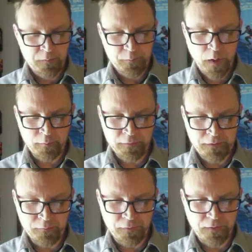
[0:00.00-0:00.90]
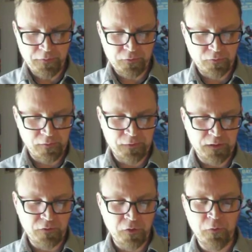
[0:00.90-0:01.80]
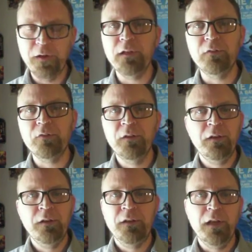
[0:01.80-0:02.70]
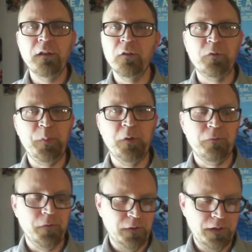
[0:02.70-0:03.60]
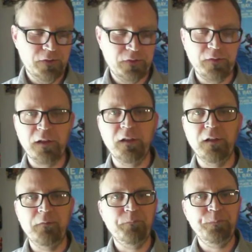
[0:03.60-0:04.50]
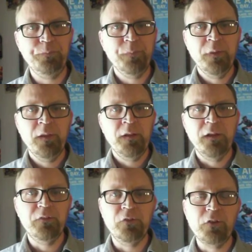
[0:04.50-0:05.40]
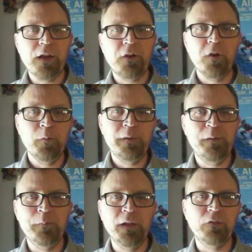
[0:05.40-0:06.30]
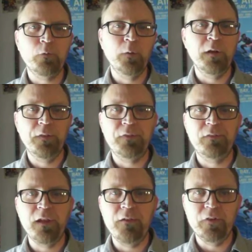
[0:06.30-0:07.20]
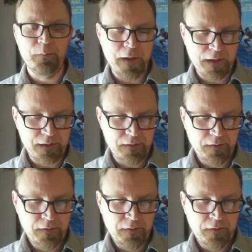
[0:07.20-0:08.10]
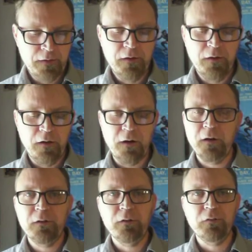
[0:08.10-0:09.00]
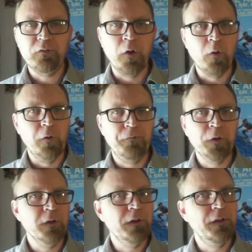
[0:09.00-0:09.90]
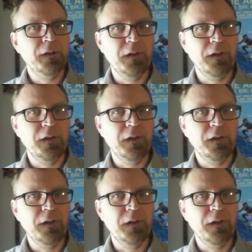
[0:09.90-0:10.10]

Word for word: probably with other stuff in there too. It is. It looks beautiful. It's a. Uh, it's a Jack Kirby mixed with David Mack art. So if you're